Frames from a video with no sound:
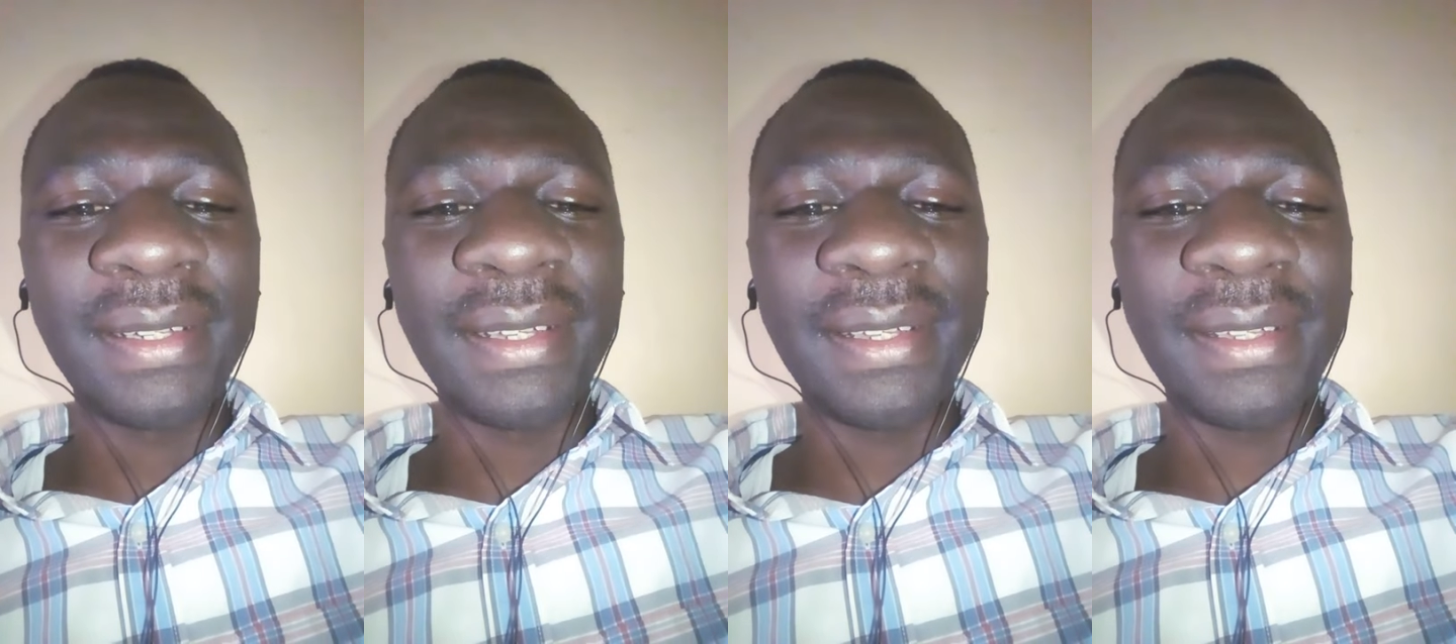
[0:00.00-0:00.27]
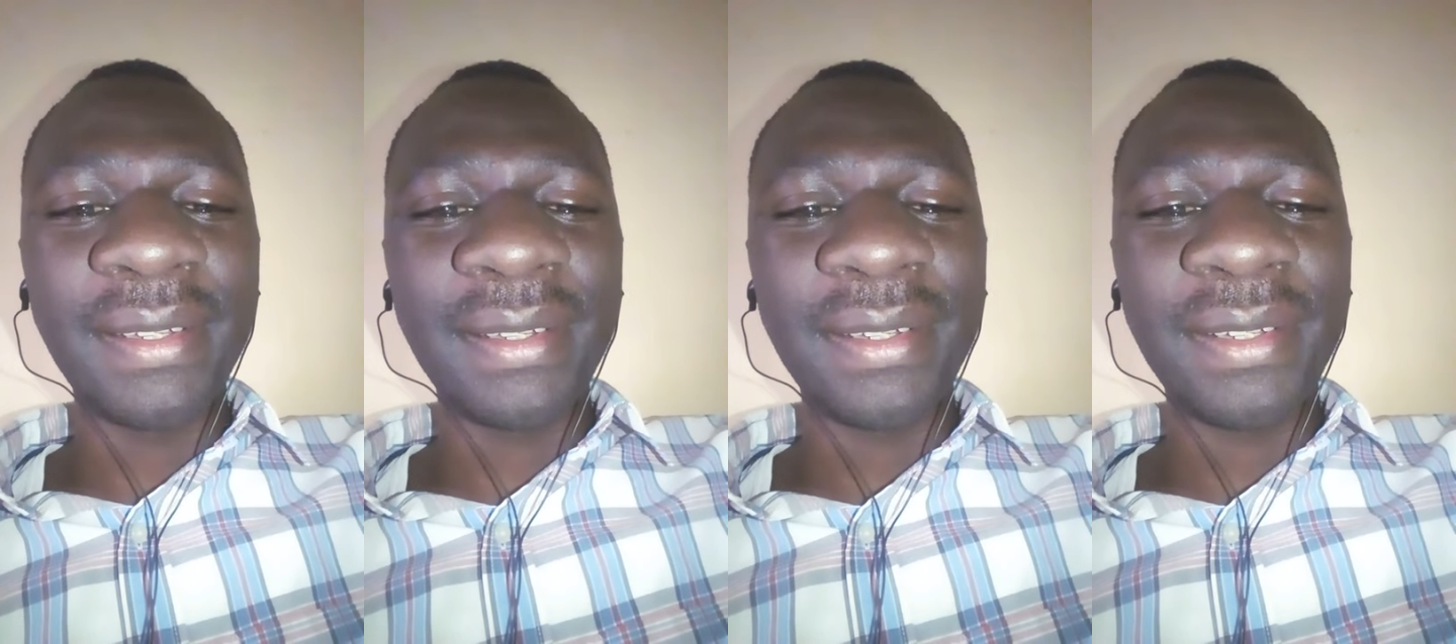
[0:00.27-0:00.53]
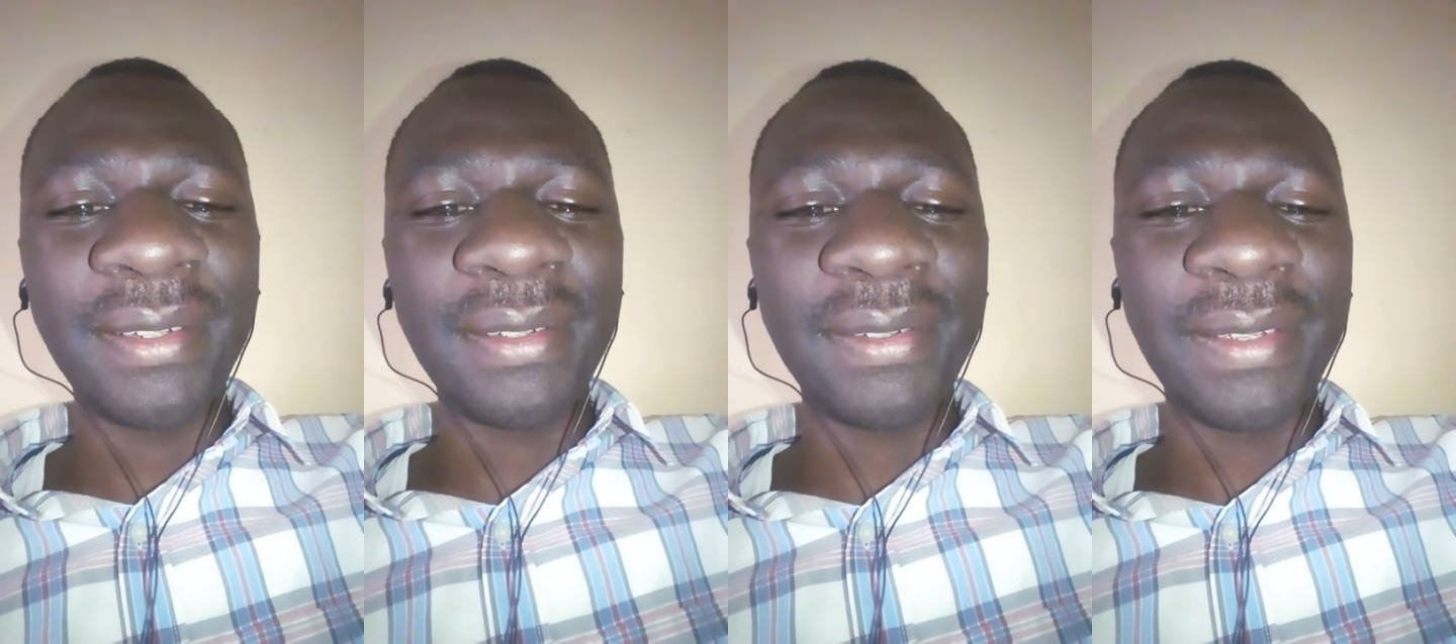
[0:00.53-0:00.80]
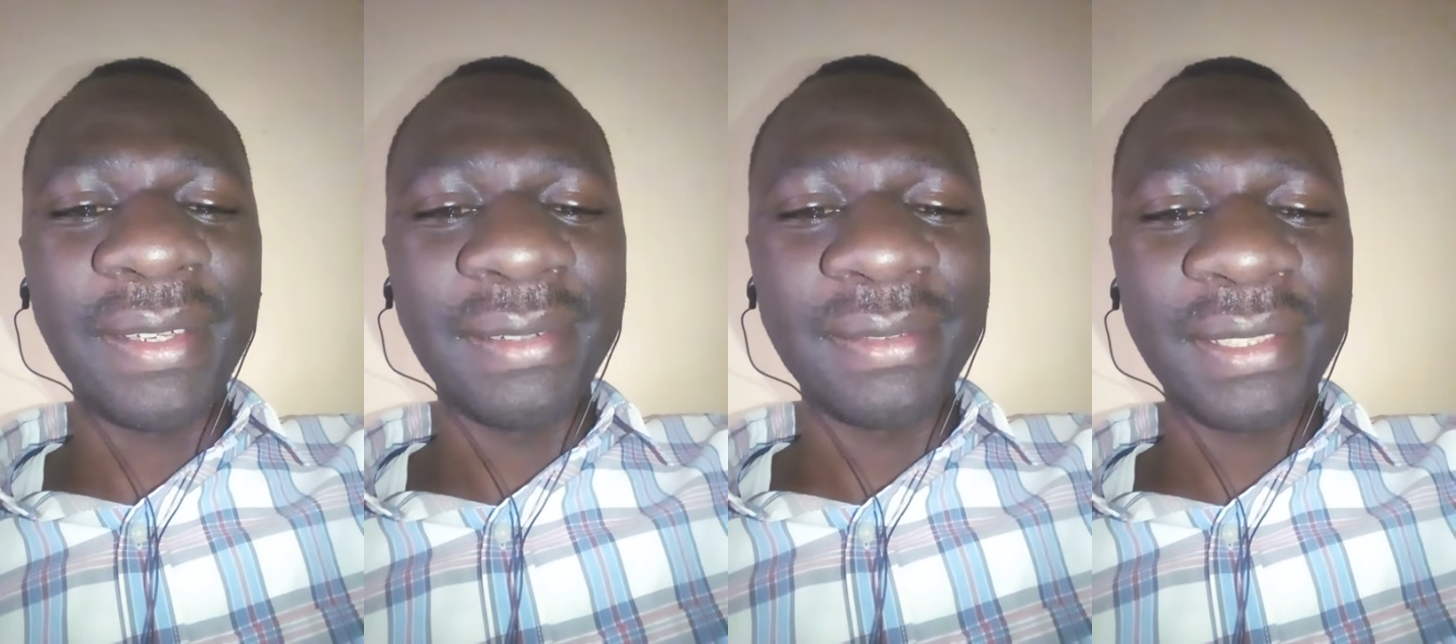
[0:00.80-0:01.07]
Uh,
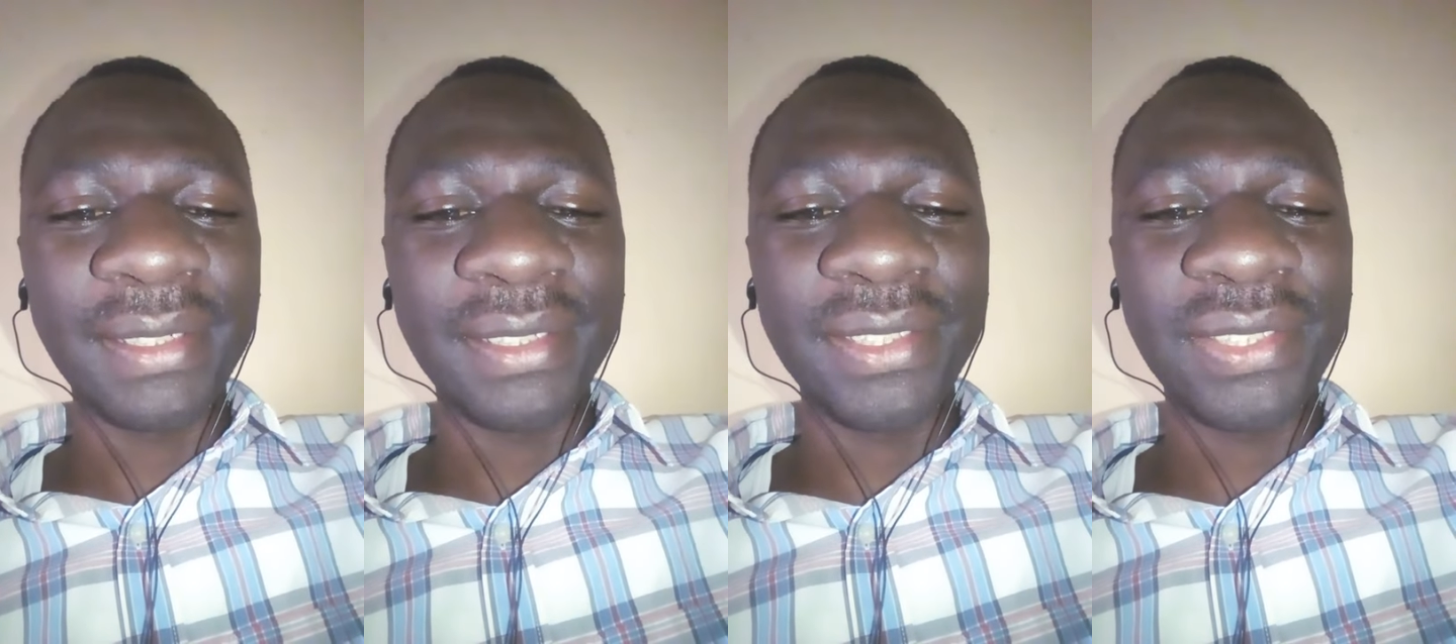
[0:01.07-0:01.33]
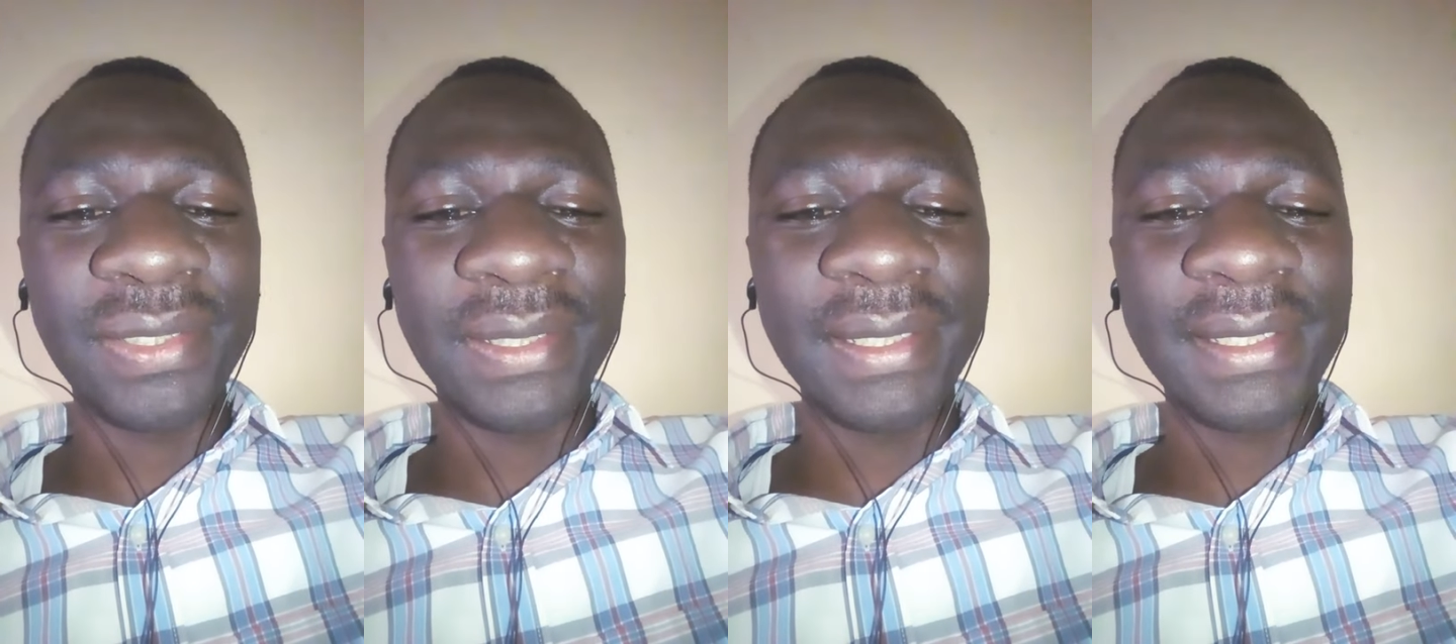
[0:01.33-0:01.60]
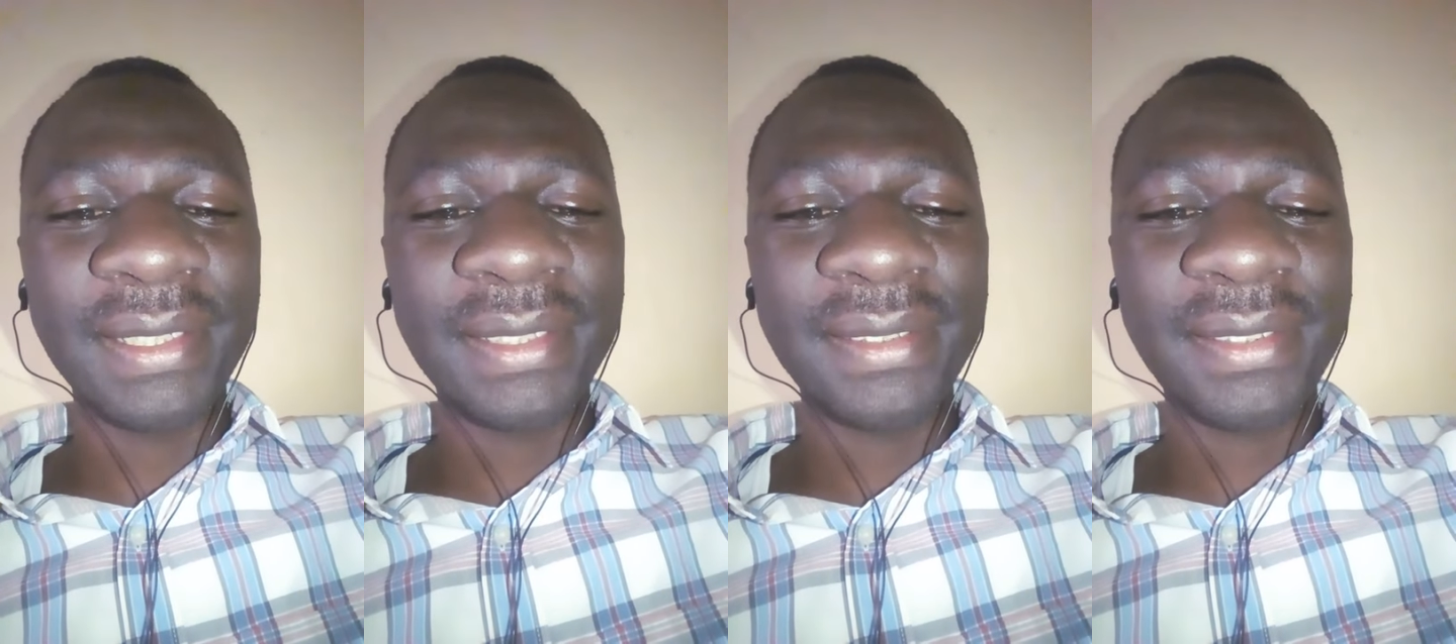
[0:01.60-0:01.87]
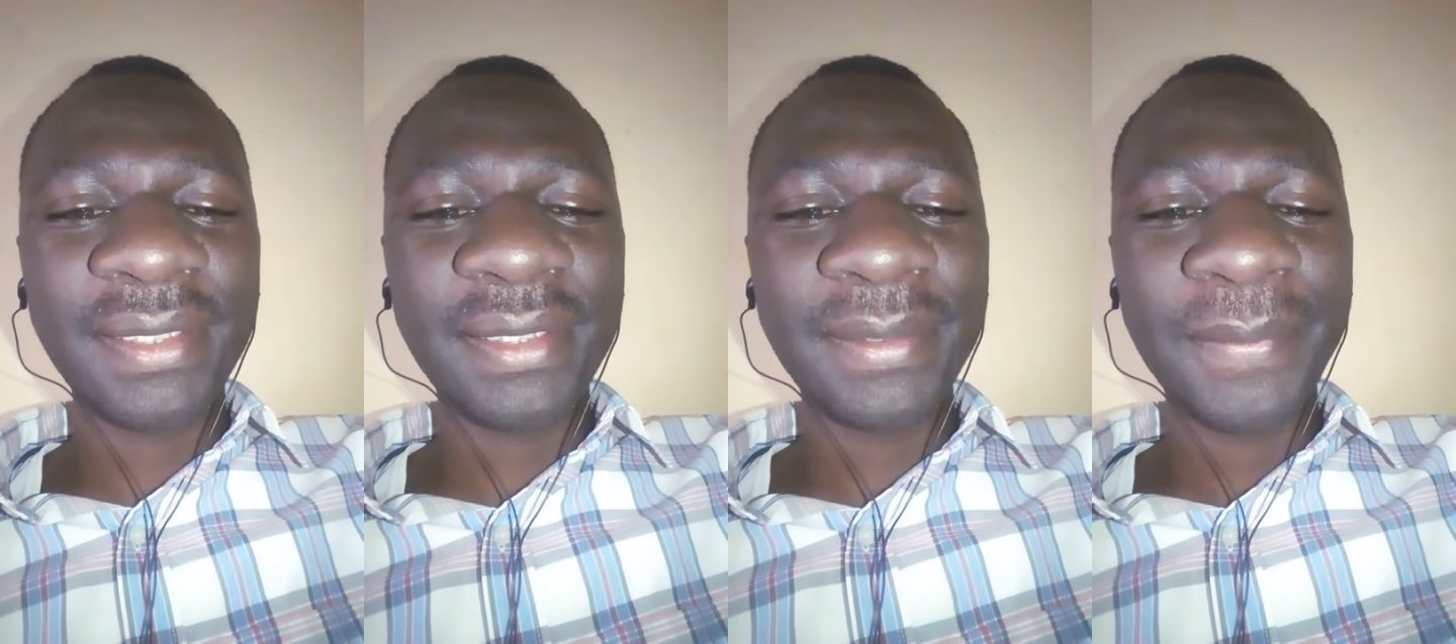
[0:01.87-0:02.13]
we have an
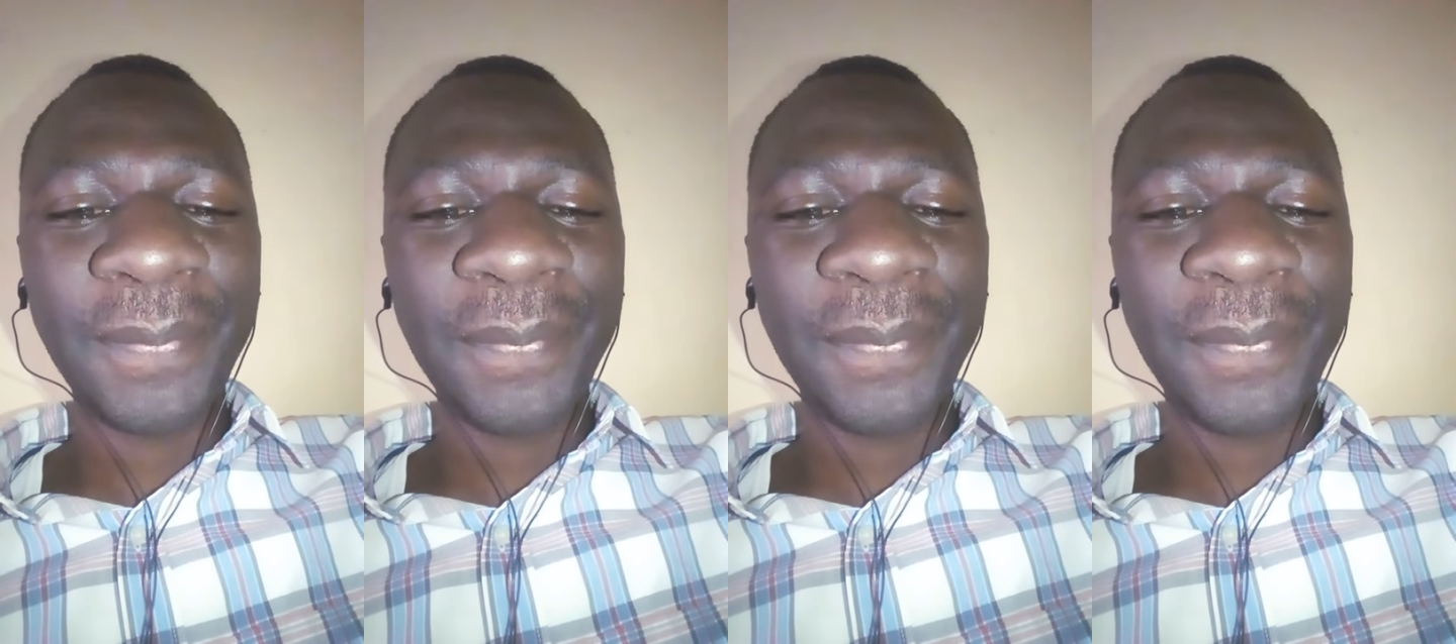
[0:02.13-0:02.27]
assurance,